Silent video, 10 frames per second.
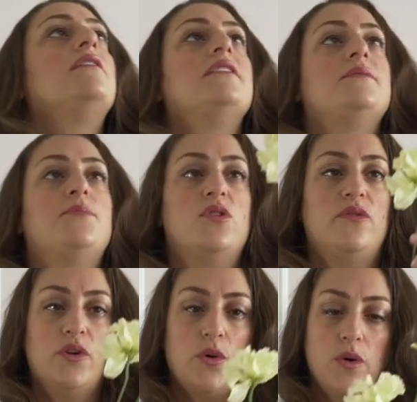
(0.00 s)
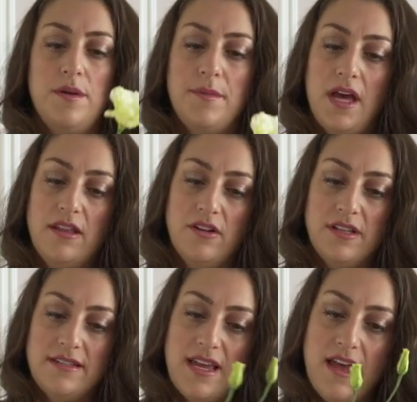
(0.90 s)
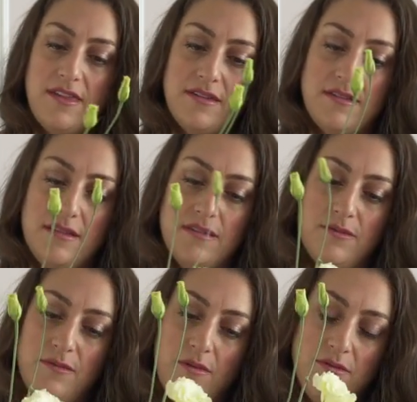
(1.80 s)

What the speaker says: This beautiful cream-colored lisianthus is